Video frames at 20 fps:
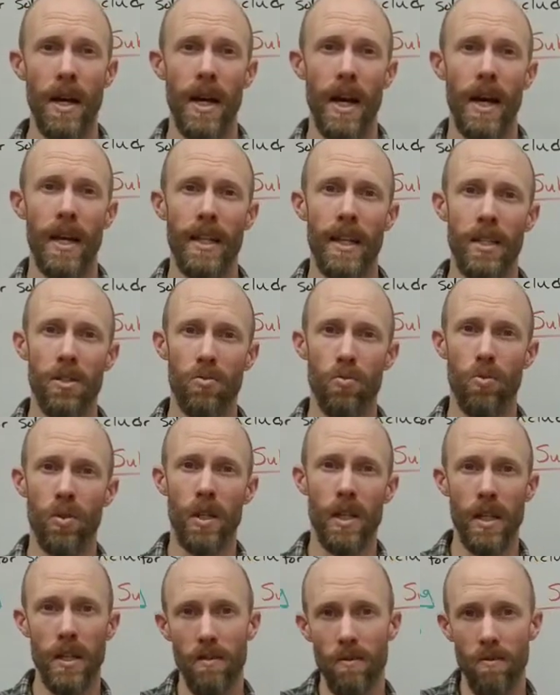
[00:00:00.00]
and that's
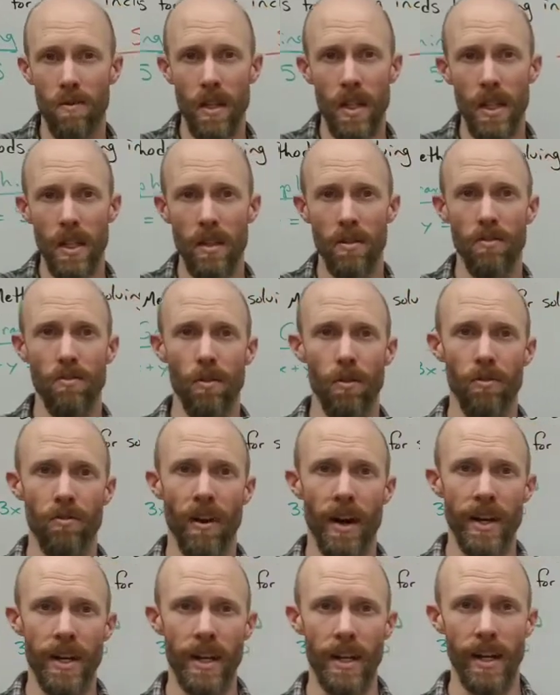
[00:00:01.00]
really convenient for
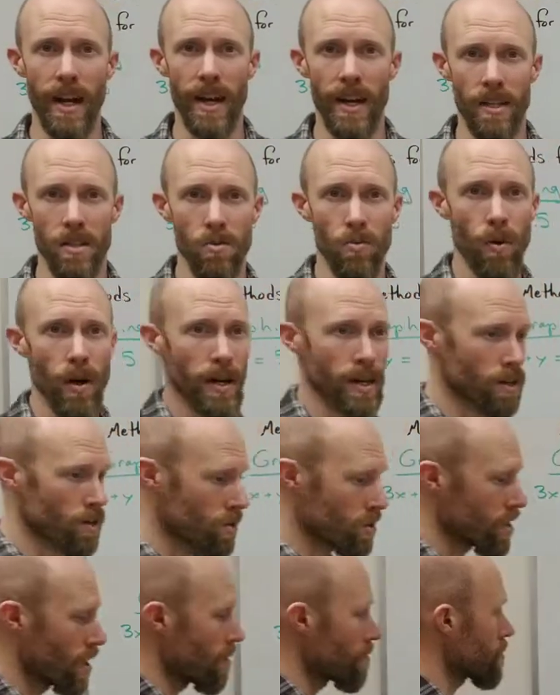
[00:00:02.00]
finding x and y
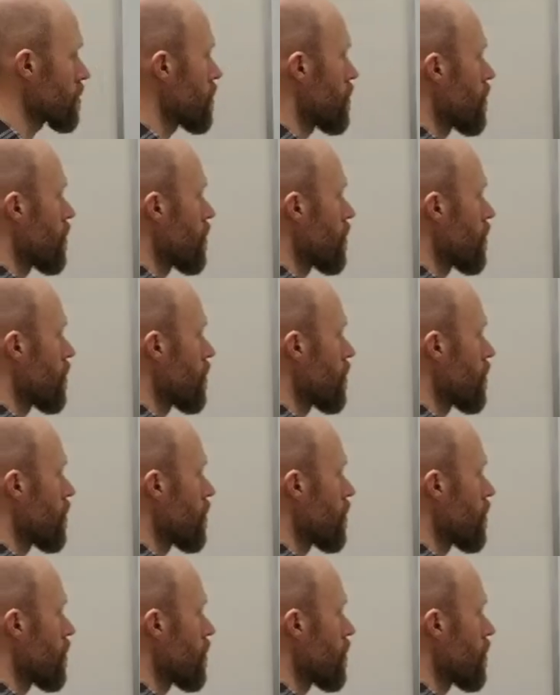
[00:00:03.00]
intercepts.